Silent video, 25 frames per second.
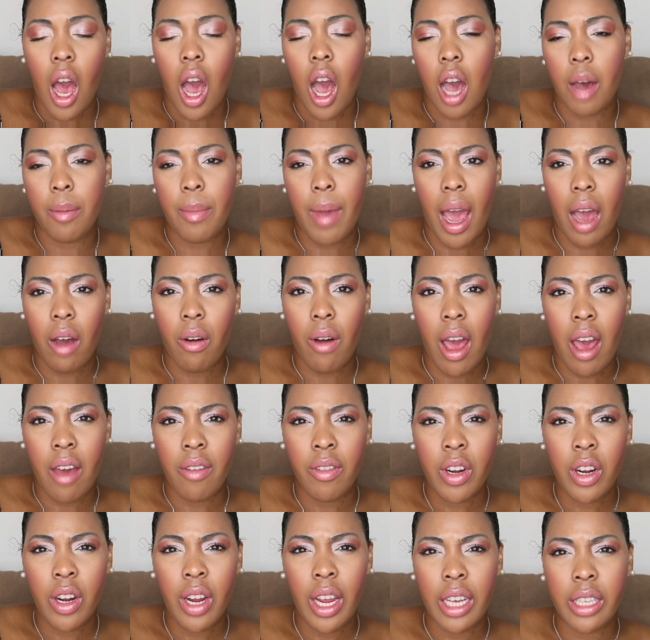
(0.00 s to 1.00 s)
Um,
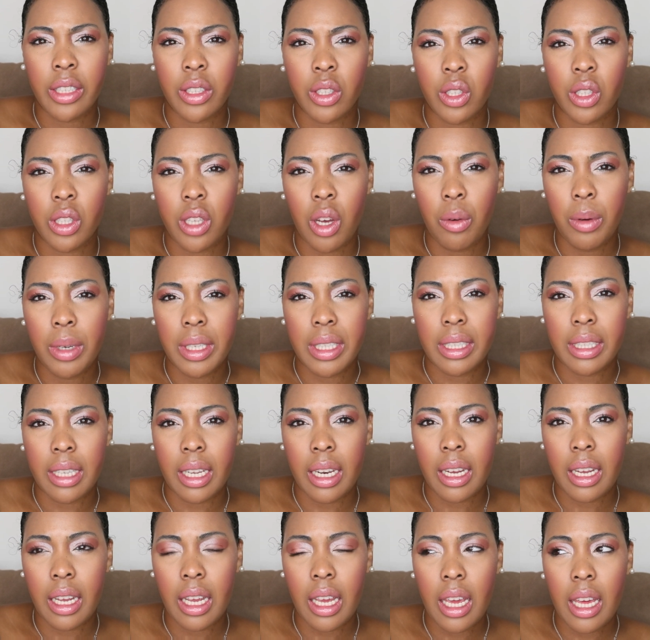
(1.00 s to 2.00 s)
however, it's so
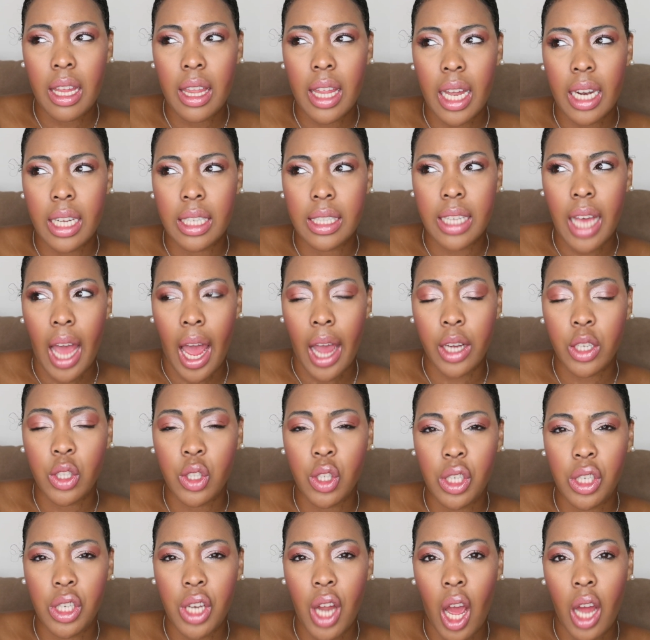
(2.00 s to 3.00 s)
acidic-y that it's
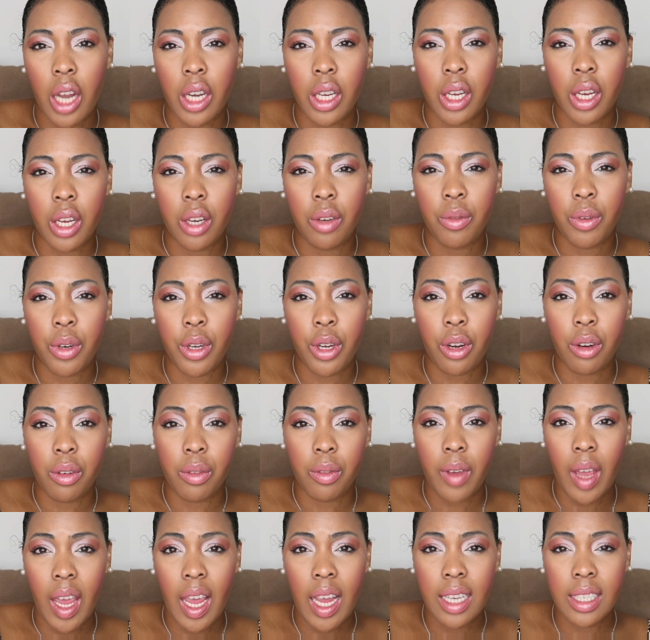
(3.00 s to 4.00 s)
actually not good for your
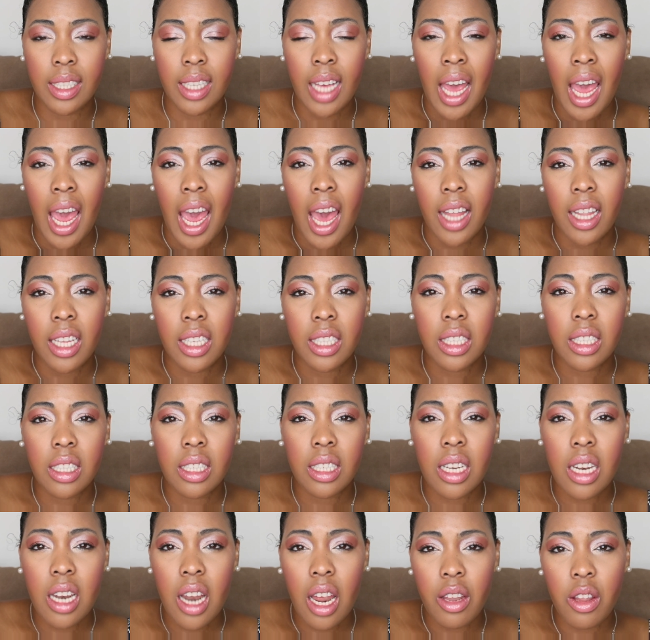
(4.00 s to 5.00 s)
face. And this
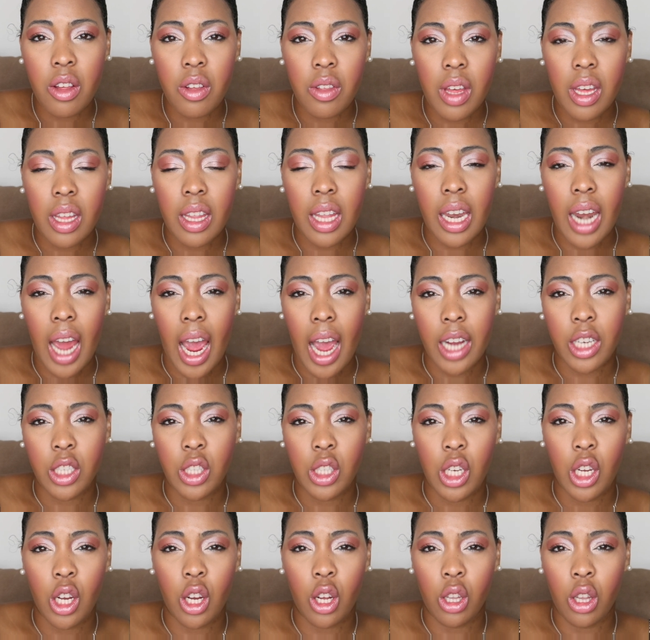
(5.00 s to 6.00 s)
is another thing that
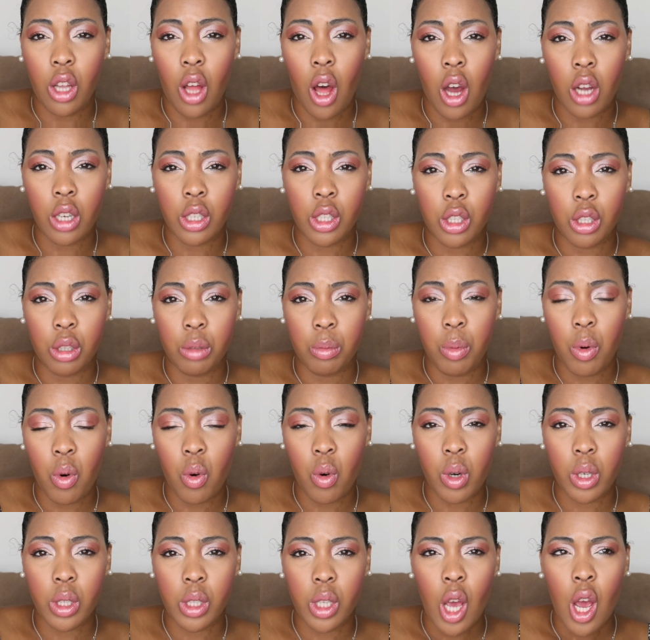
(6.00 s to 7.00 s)
actually clogs your
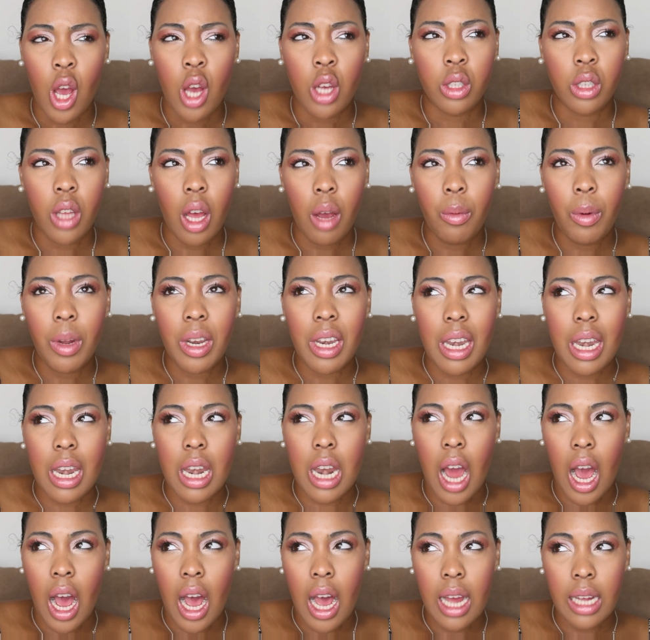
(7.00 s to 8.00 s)
pores. So I would
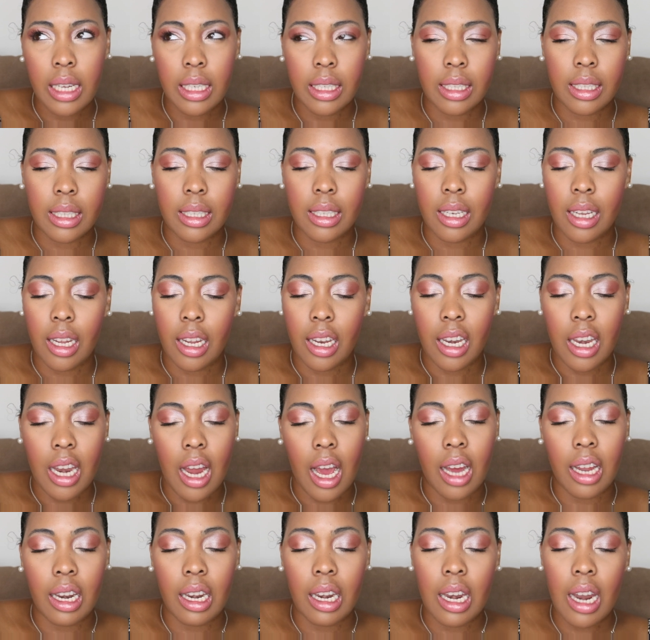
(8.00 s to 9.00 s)
not,
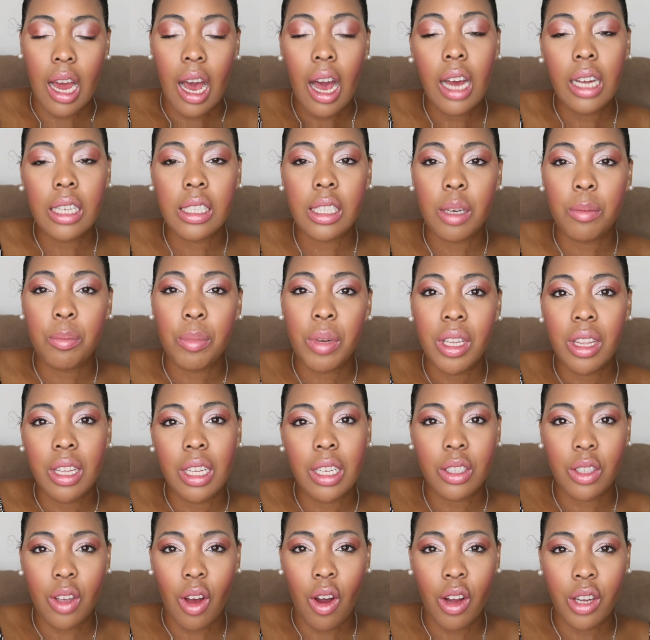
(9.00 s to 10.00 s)
not, not put
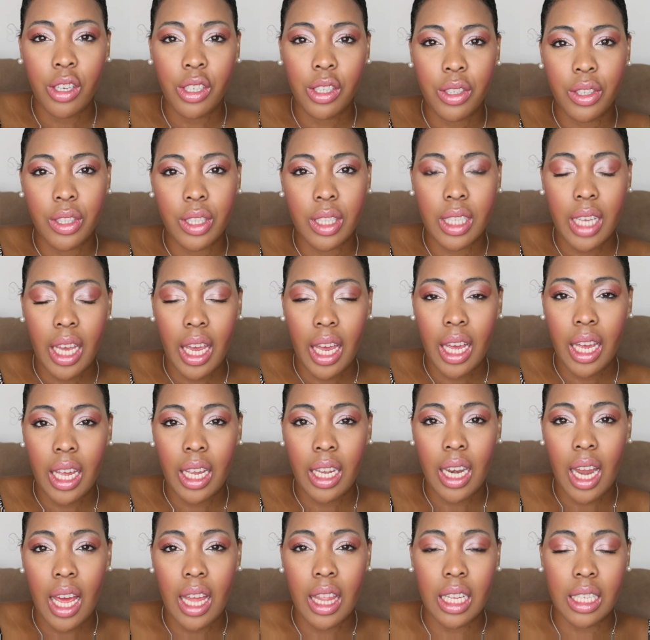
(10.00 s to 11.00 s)
this on your
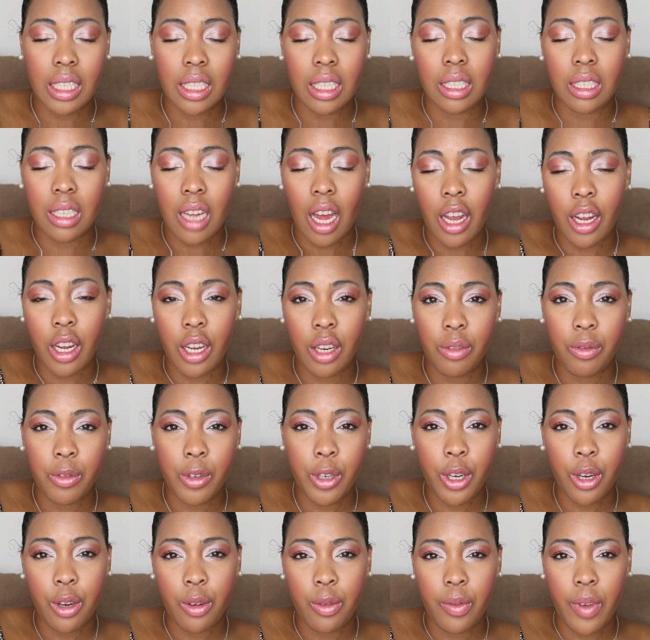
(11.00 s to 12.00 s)
skin. This is not good
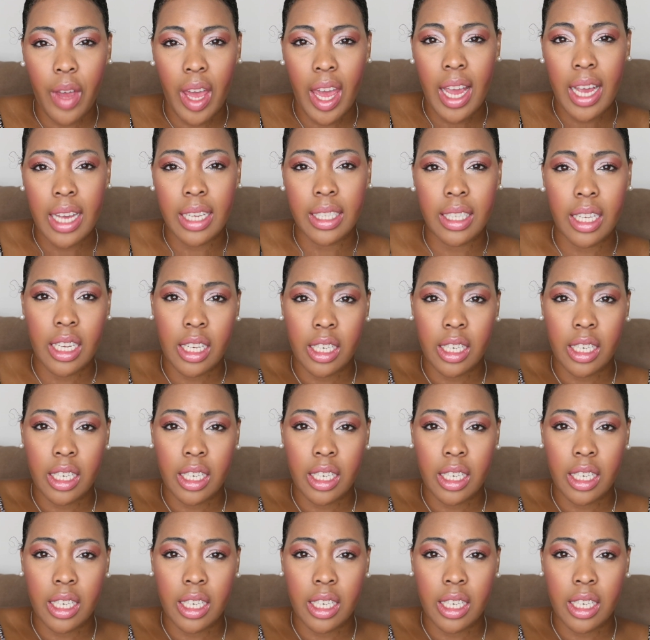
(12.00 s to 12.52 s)
for your face.